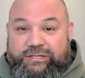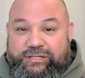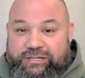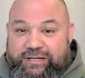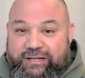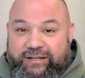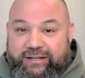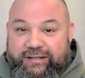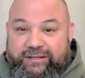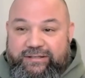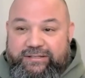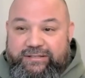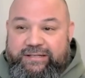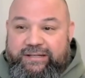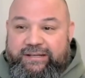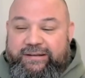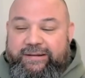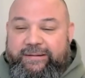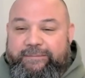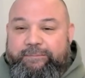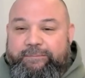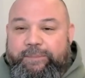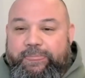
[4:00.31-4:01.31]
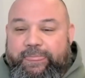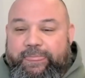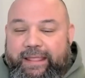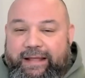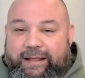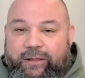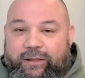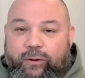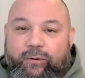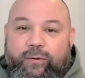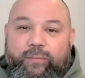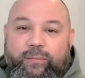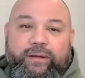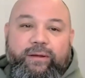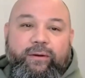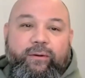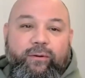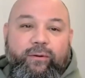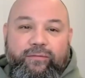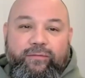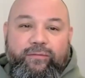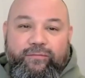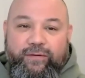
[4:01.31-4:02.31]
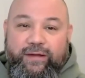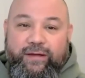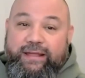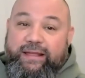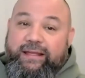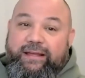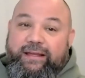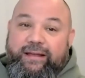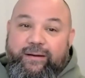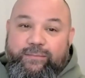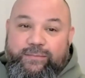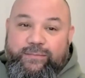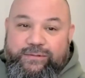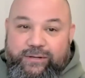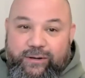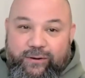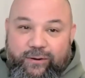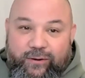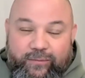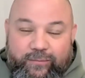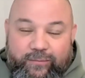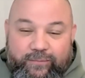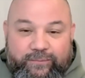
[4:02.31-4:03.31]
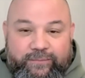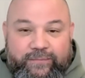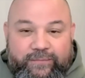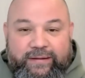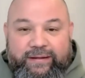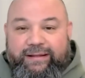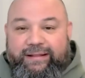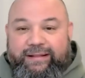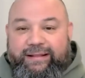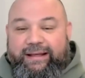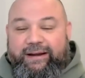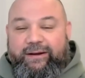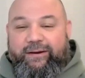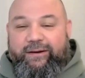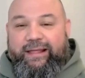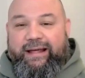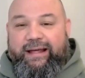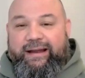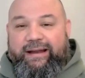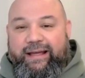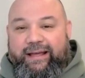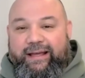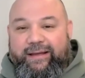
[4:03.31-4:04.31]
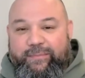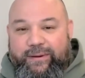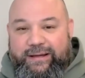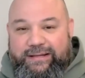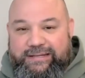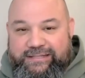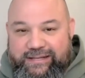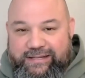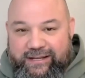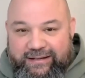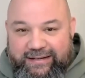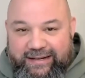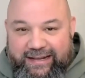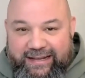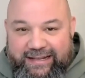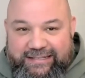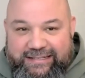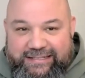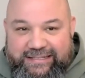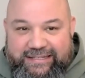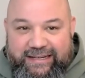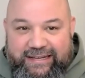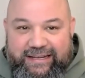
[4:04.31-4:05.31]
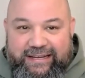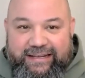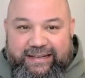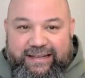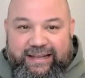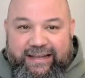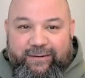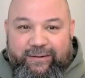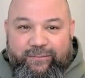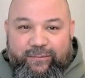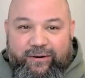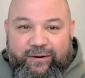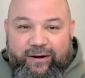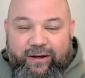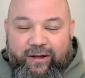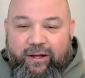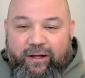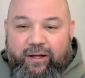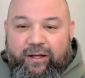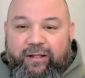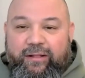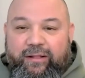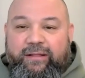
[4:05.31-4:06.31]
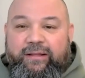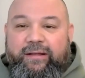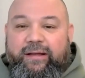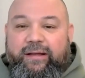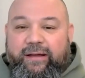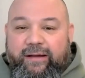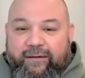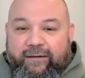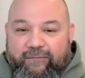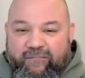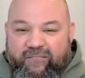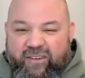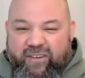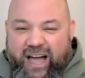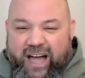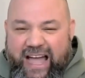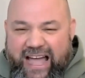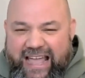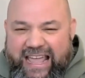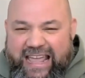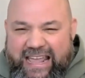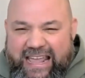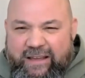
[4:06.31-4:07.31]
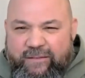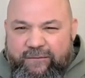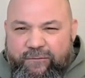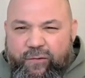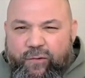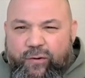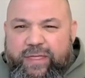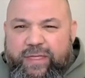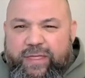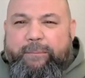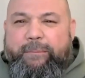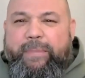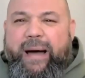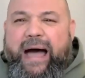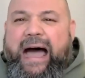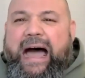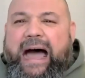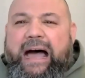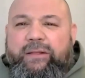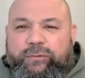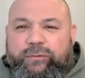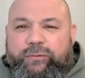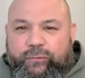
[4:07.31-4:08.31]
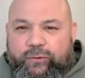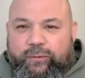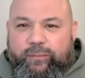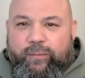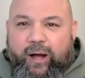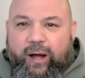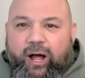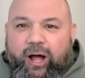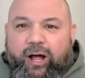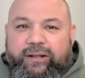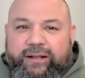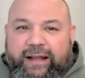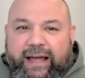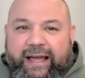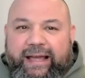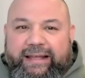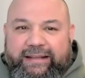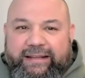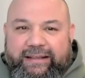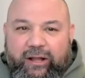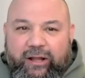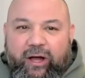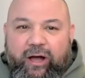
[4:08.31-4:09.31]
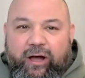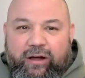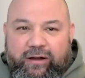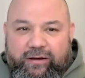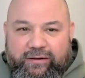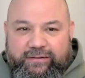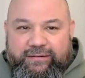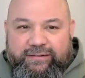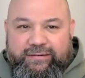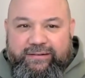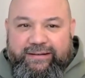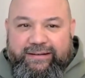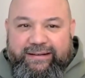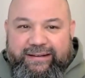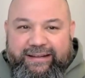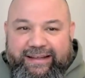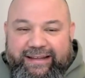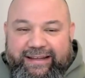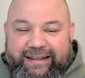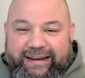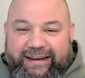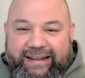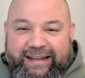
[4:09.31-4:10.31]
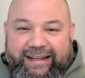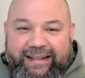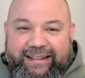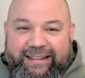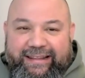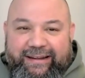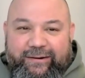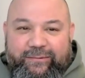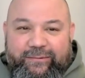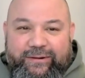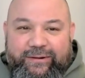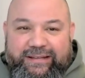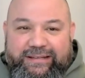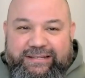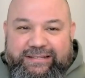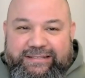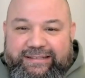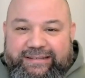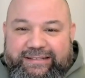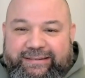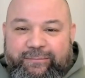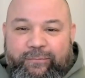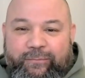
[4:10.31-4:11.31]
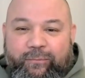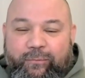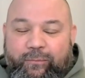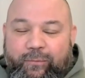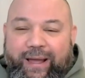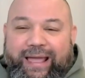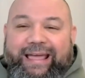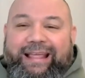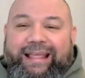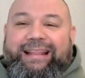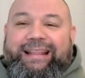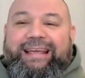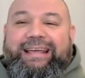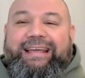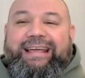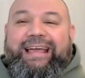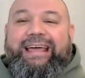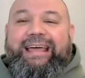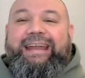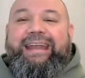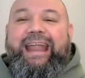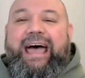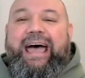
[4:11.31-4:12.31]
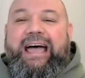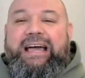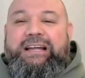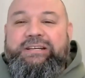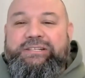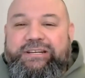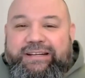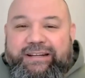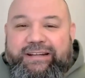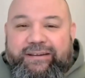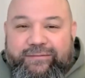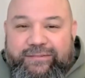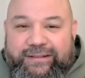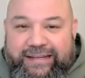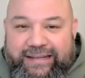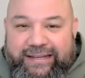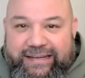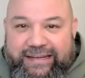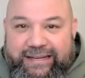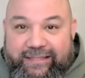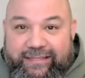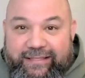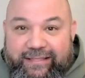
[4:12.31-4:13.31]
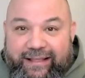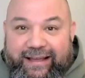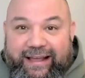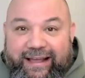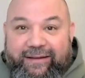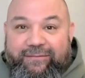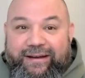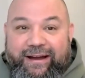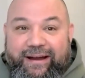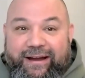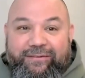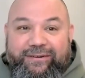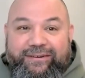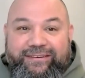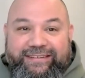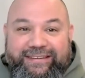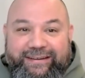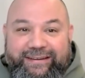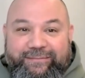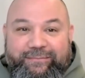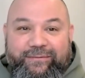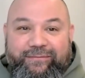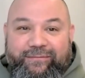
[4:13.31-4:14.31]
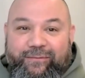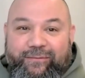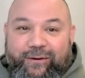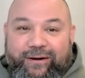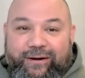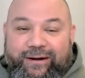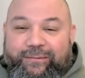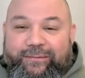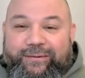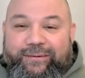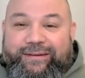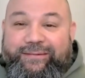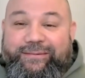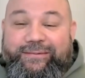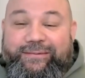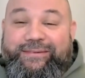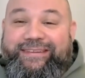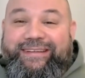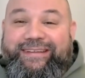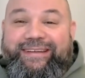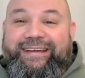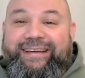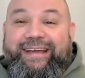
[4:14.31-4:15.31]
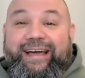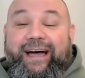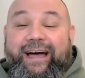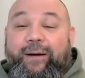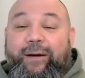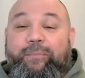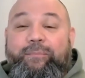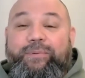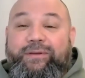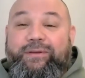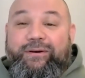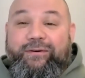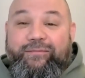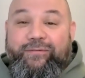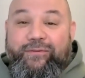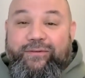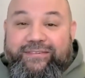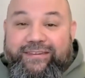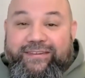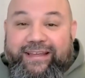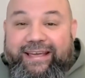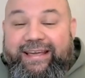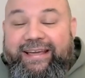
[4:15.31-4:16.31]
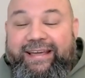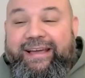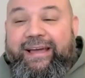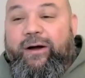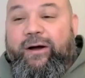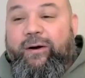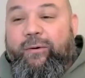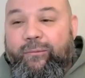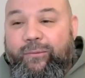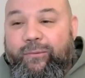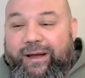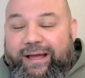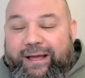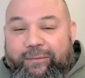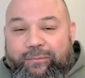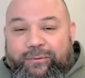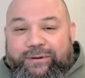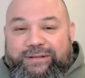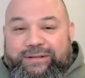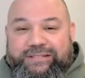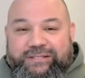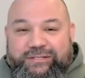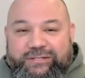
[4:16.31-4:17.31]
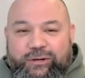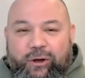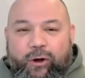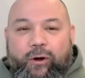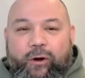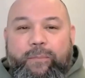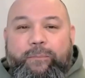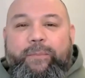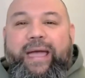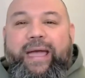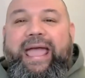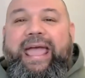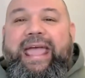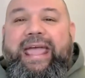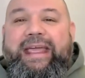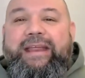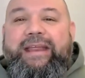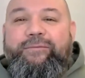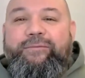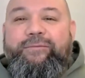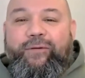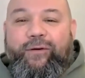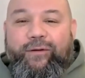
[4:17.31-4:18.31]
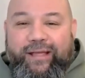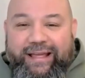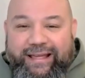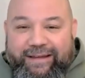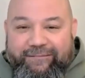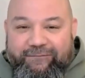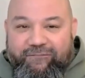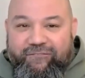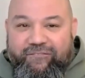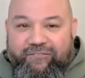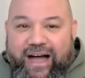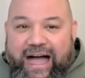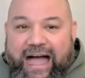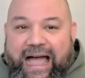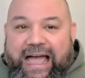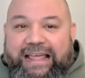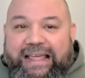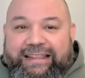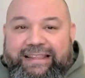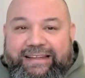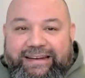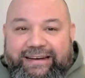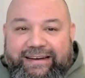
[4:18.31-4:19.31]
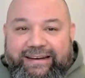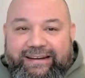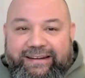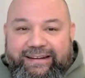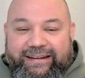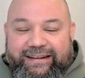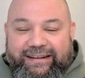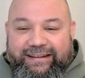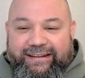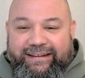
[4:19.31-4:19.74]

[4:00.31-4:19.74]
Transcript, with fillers: the chills. And lo and behold, Vicky comes home. Later that night, my son gets sick, and we're all vying for the bathroom all night long and and there was wailing and gnashing of teeth like I've never seen before. It, it was a, a beautiful sight. It was so painful and violent.